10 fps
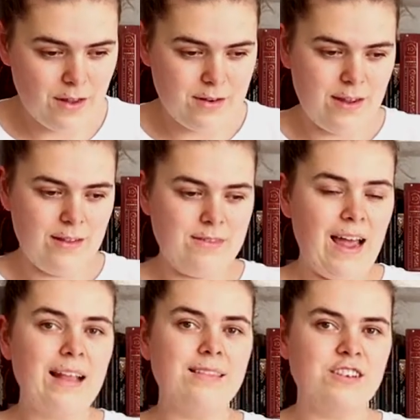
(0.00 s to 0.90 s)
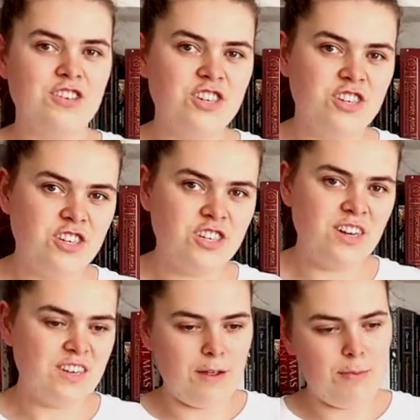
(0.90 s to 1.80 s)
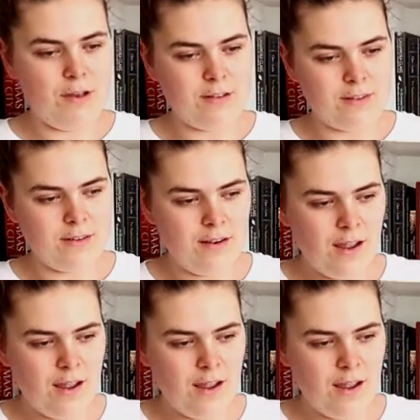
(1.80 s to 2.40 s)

and his dad's a shitty person.